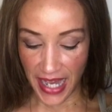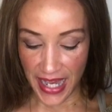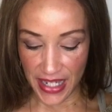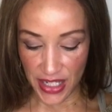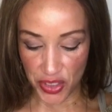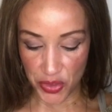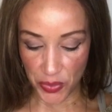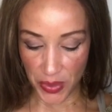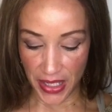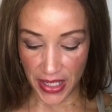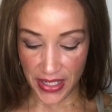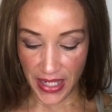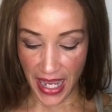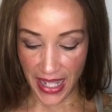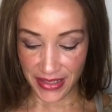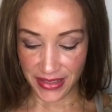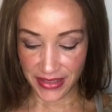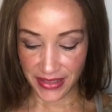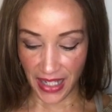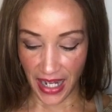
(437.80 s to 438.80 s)
Adrian
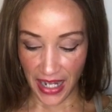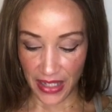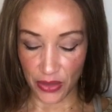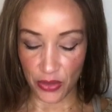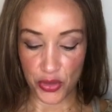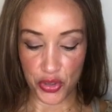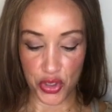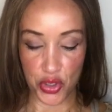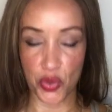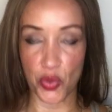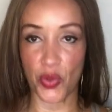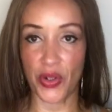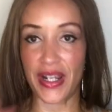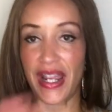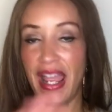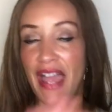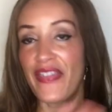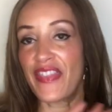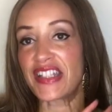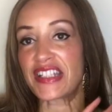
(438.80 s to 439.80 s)
and Skylar's story.
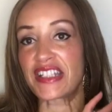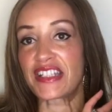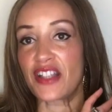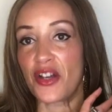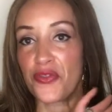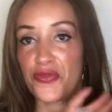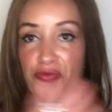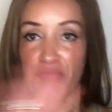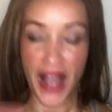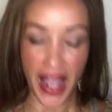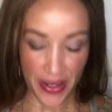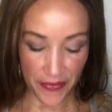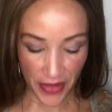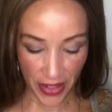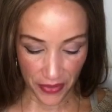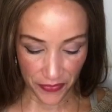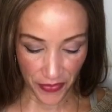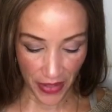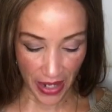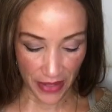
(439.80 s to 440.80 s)
And this is a five out
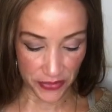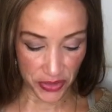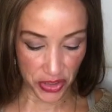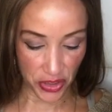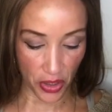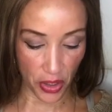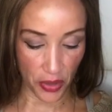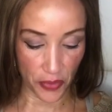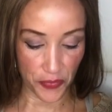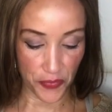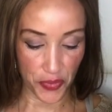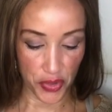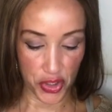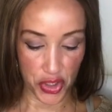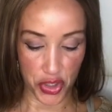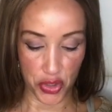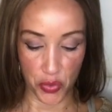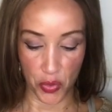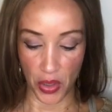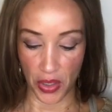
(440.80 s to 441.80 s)
of five star for
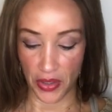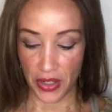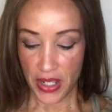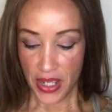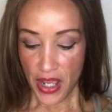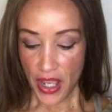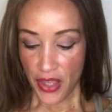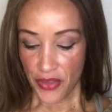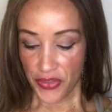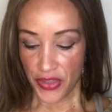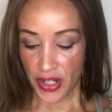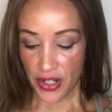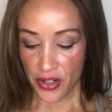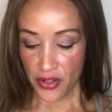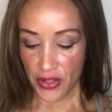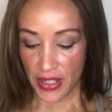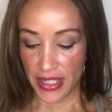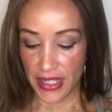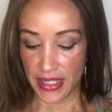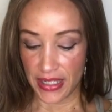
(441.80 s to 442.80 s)
sure. There
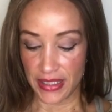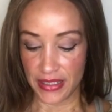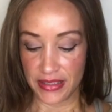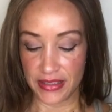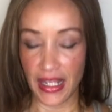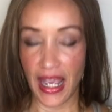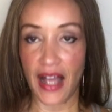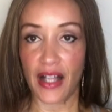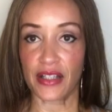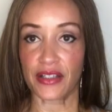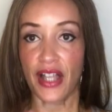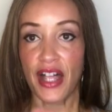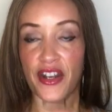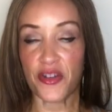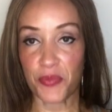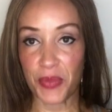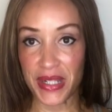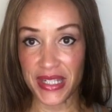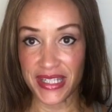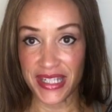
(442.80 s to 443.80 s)
is a lot of
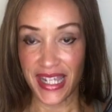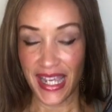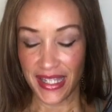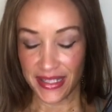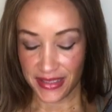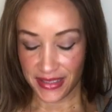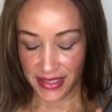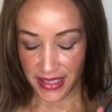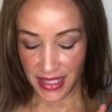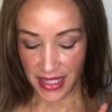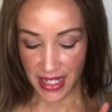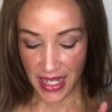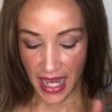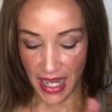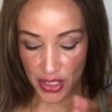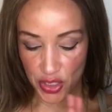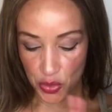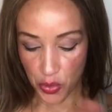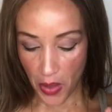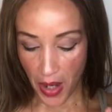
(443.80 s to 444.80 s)
PTSD
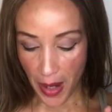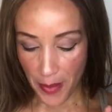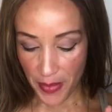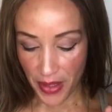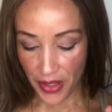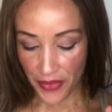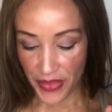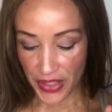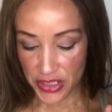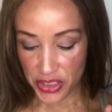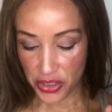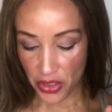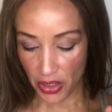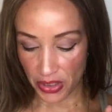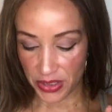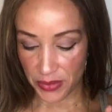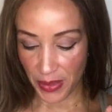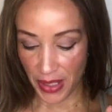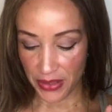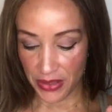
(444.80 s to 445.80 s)
and trauma that's
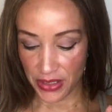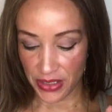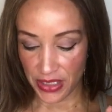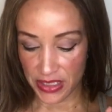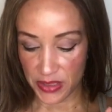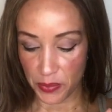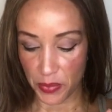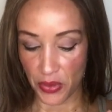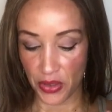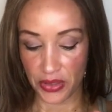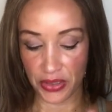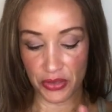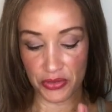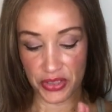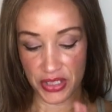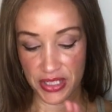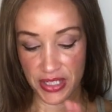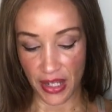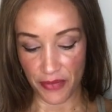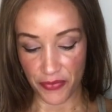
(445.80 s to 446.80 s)
talked about in this book. There's the
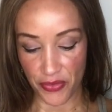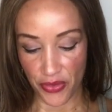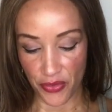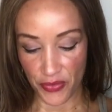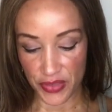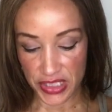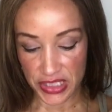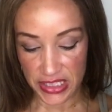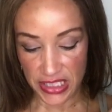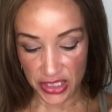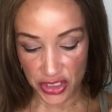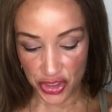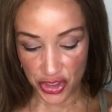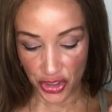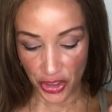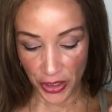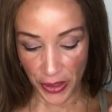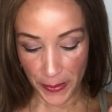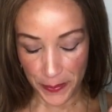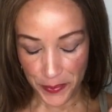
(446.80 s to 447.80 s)
death of a
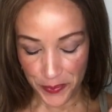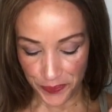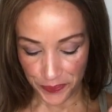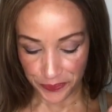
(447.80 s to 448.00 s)
sister.